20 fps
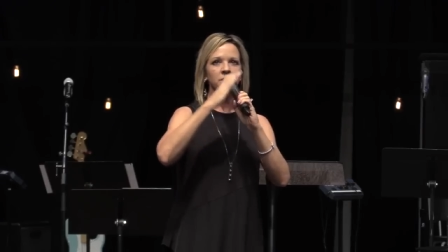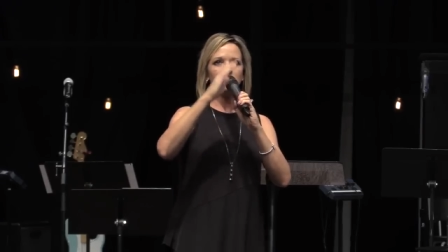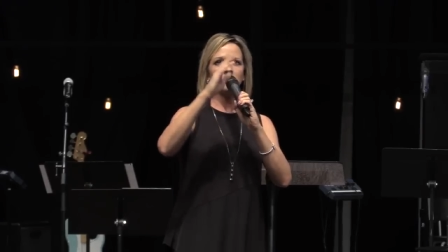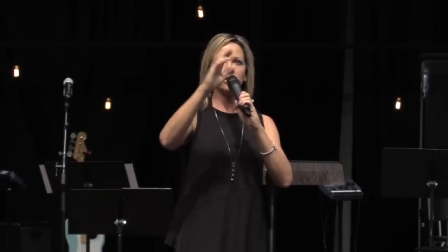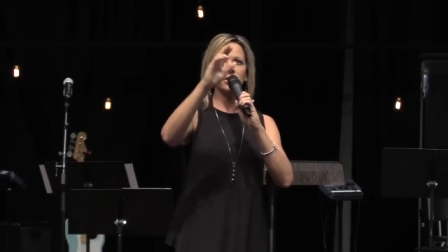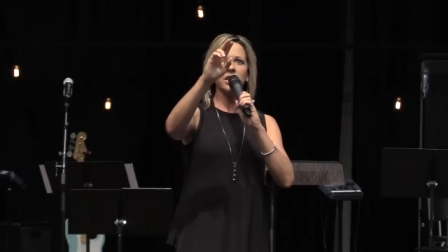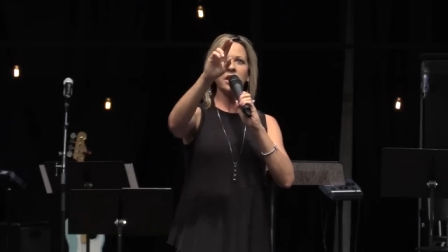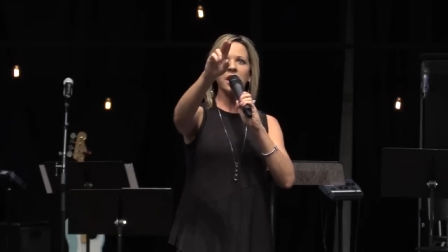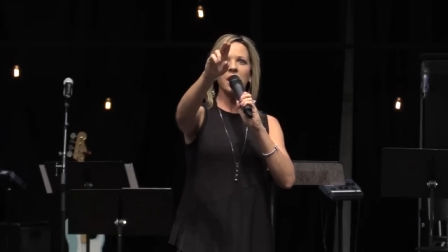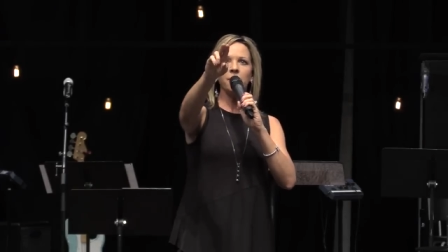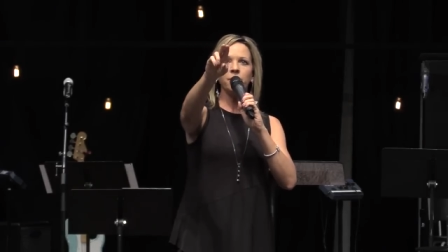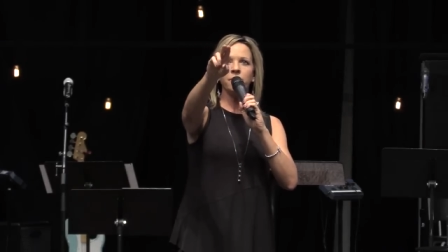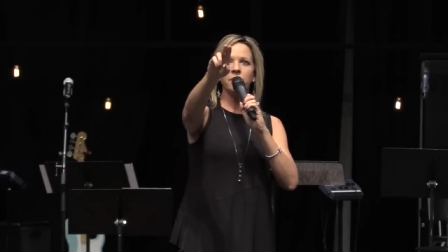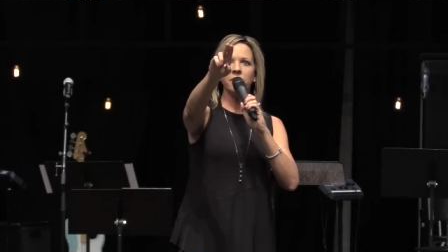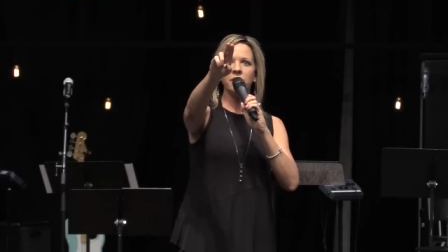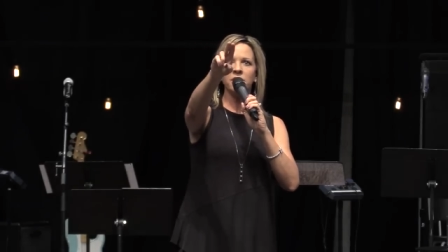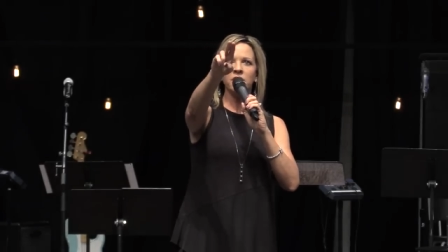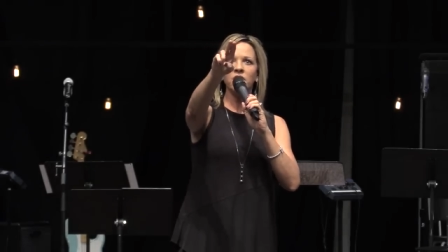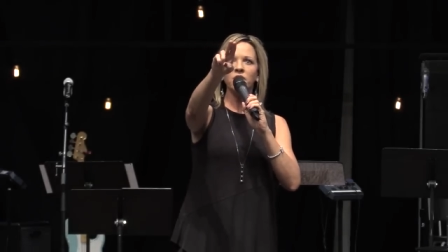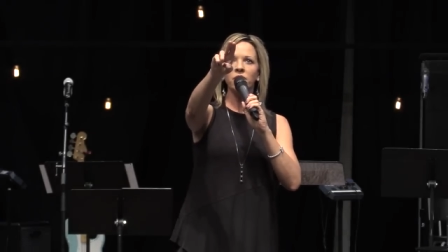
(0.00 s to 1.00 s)
look it up
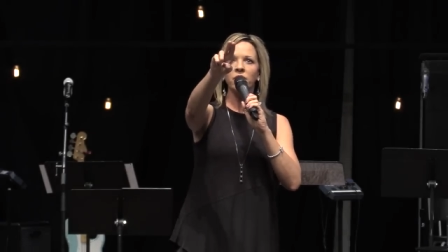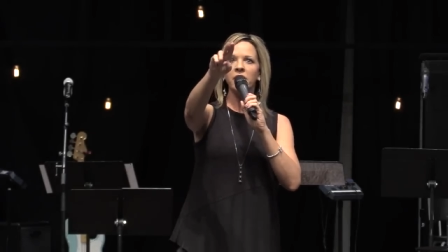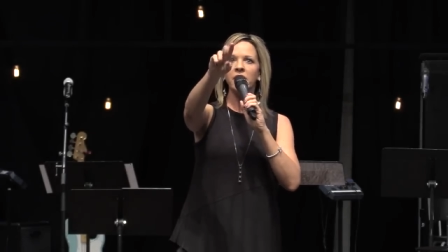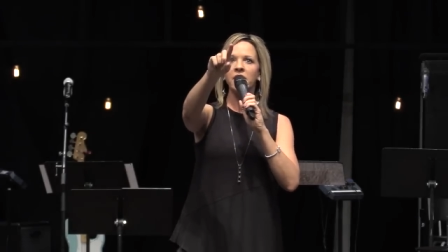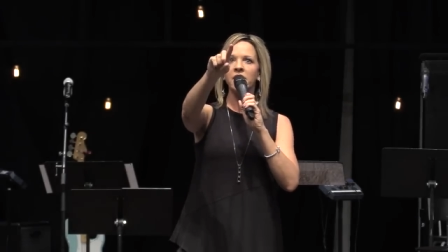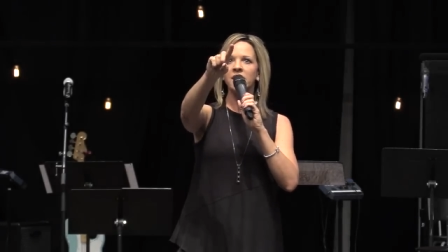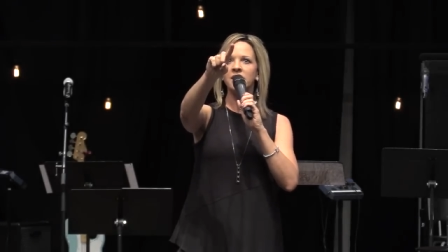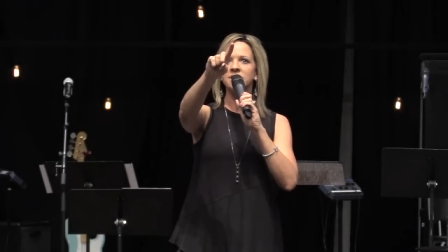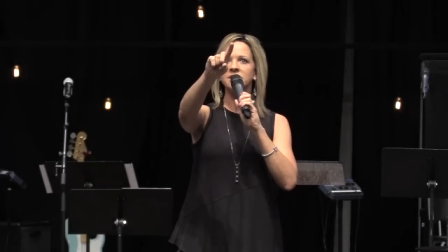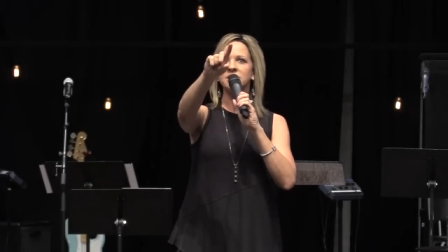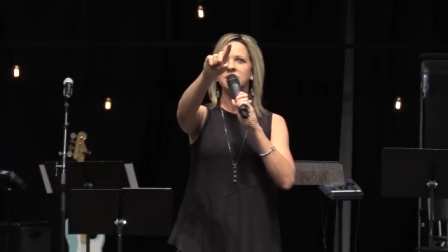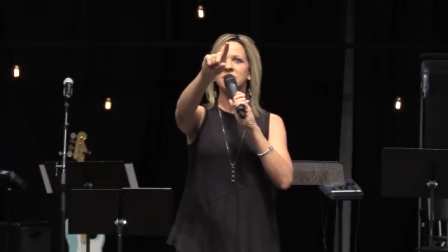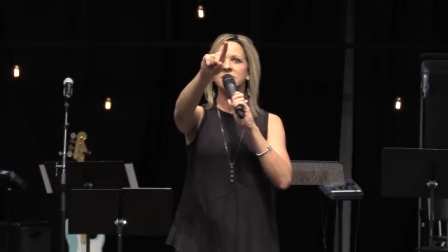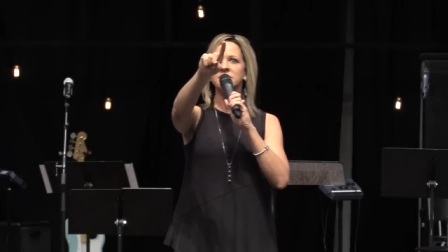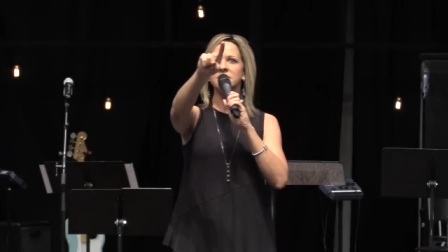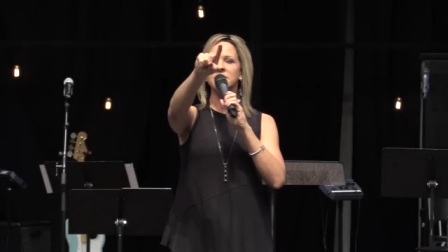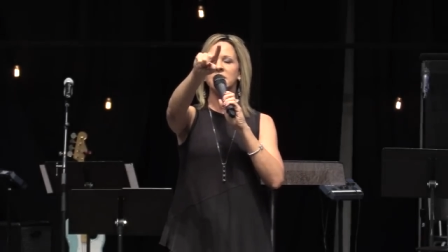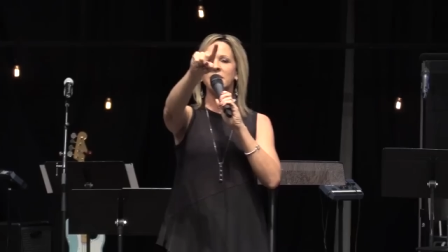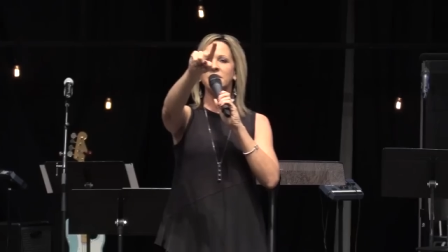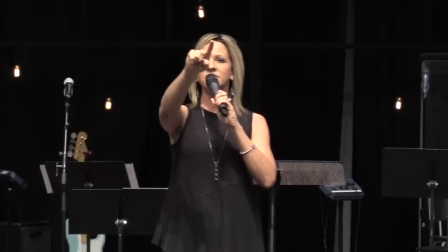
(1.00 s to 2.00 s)
in the Greek, it's,
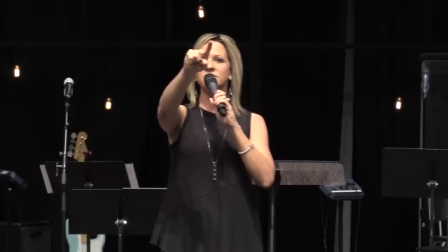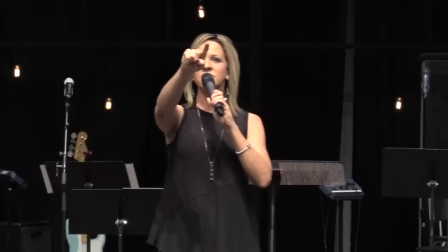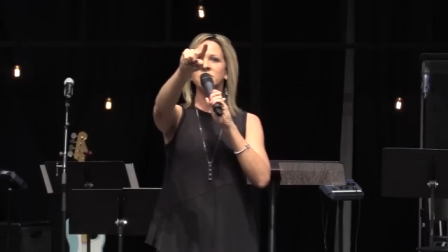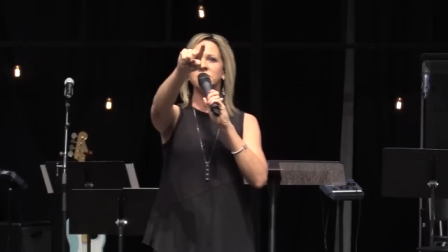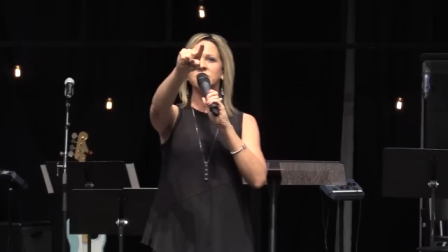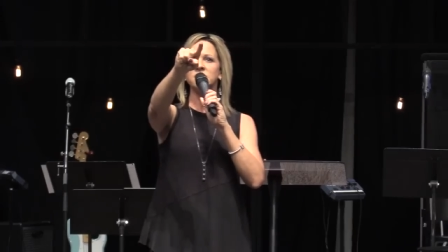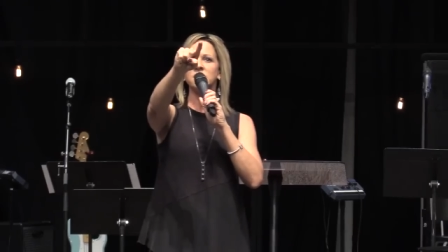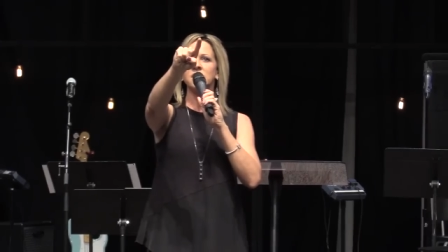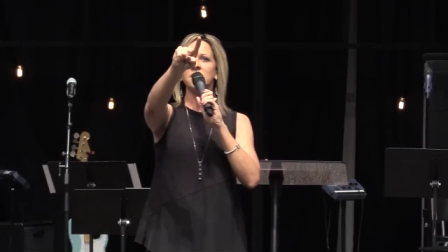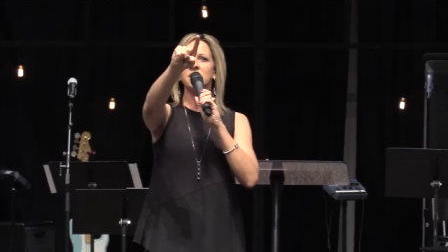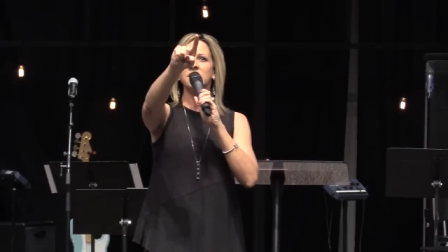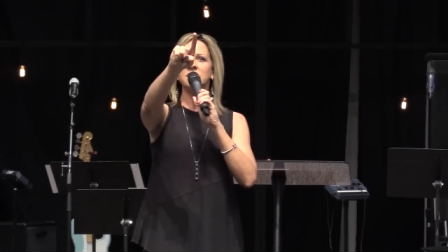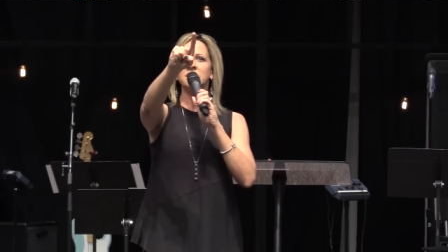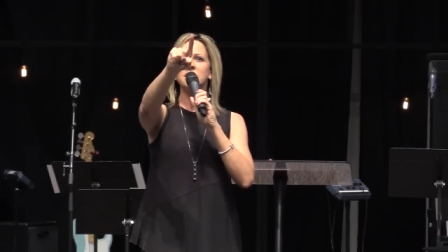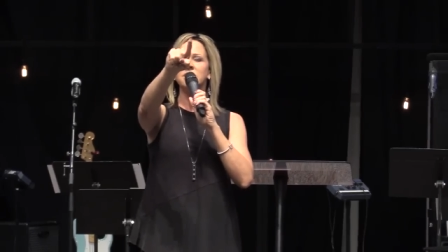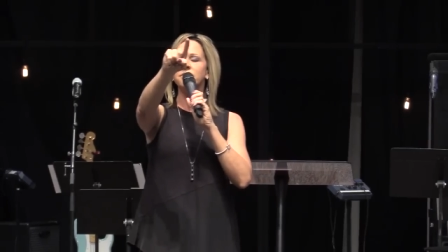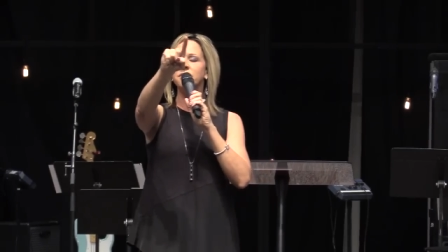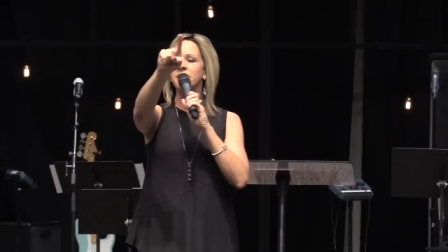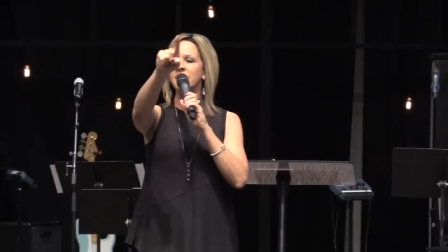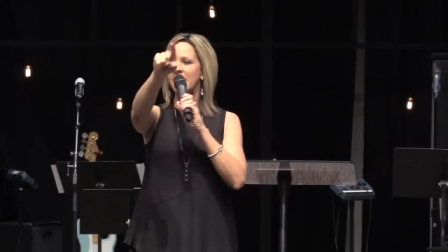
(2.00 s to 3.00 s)
it's not just
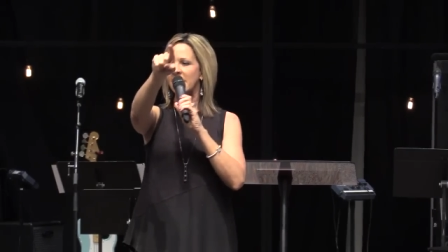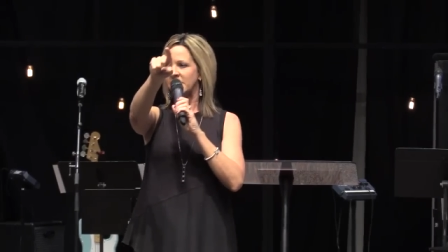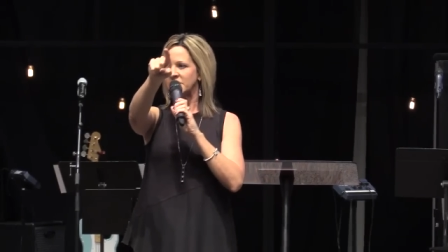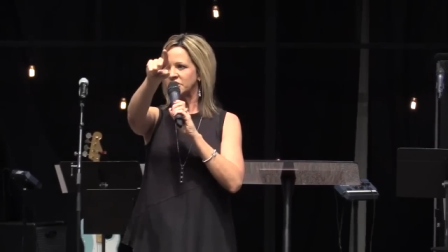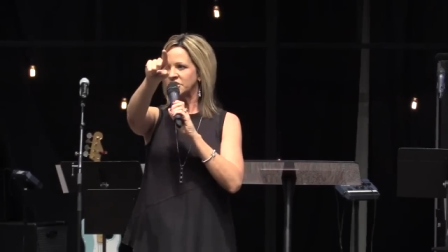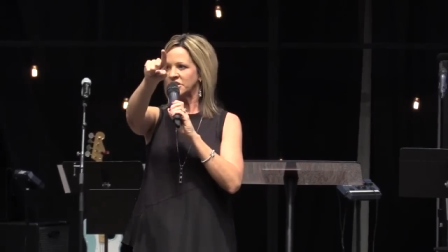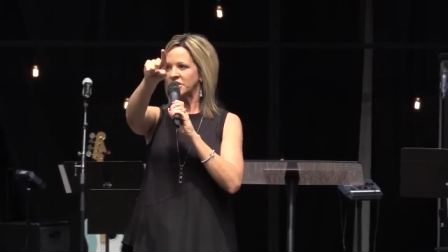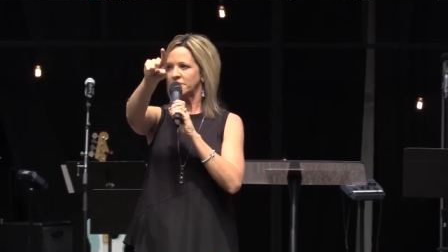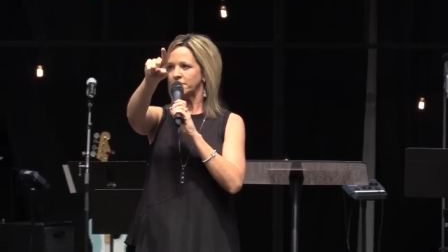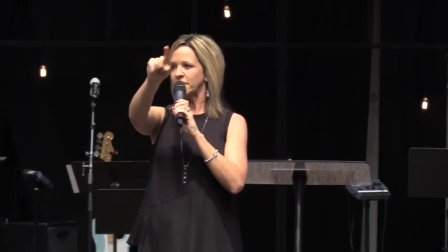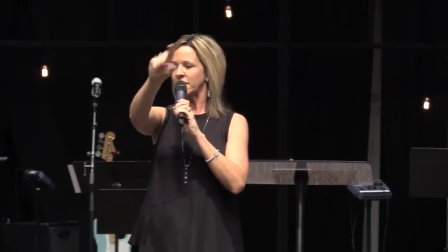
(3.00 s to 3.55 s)
divination,